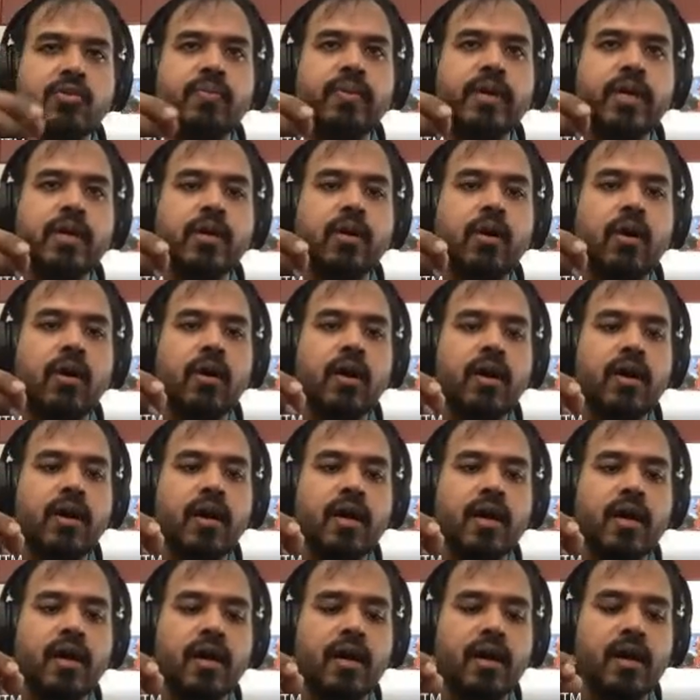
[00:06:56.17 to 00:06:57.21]
be on
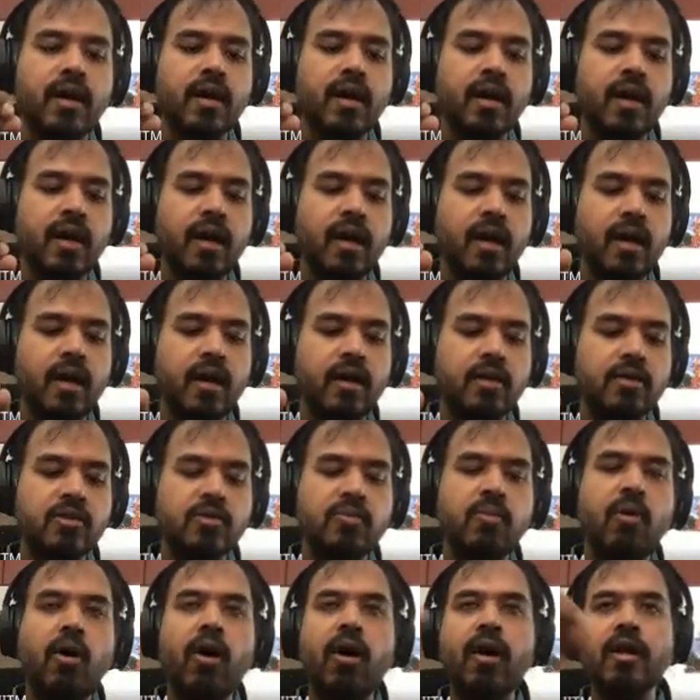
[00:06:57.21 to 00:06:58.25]

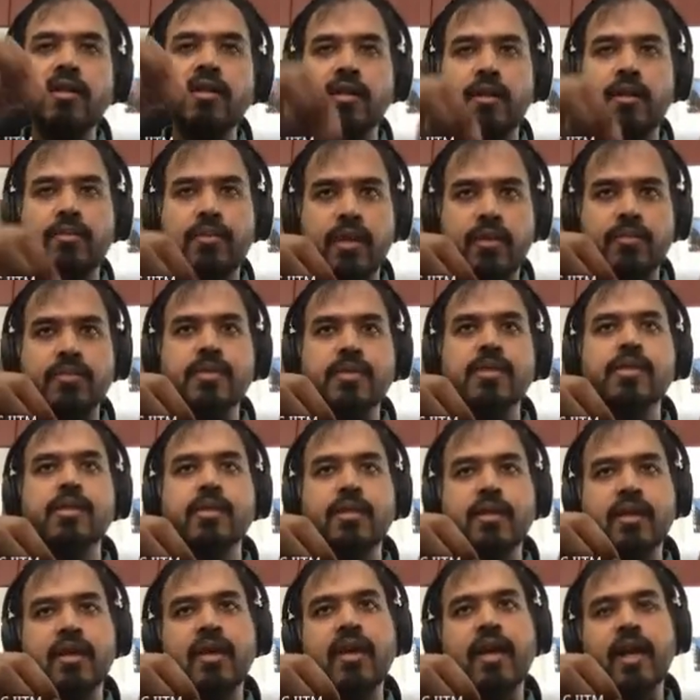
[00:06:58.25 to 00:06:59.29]
smaller subterms,
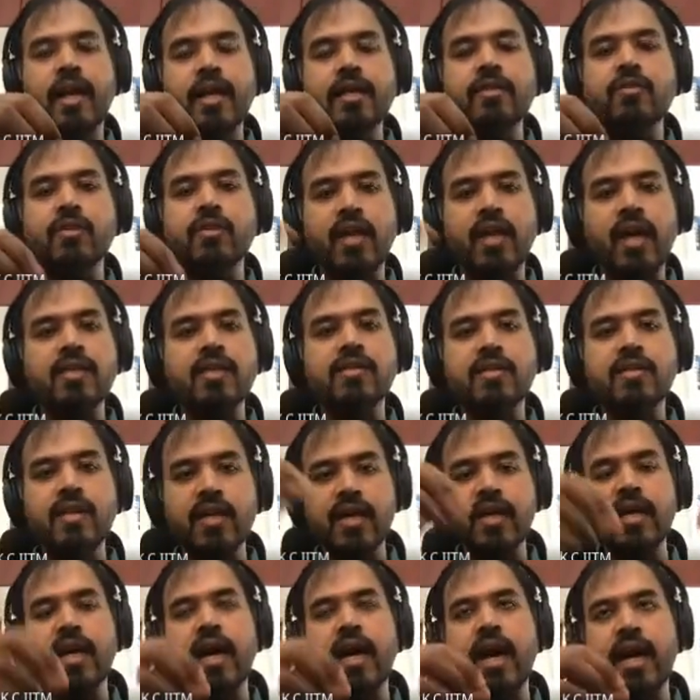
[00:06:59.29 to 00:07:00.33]
right? So that's
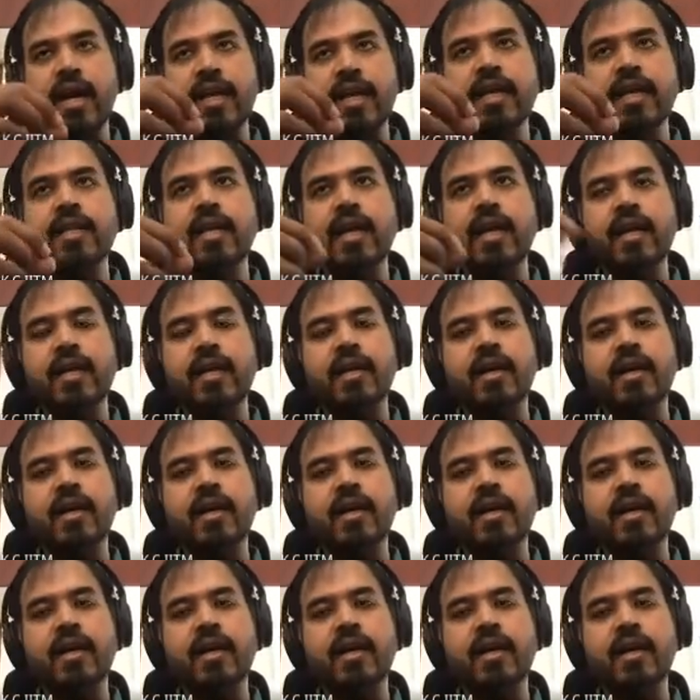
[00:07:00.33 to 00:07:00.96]
the idea that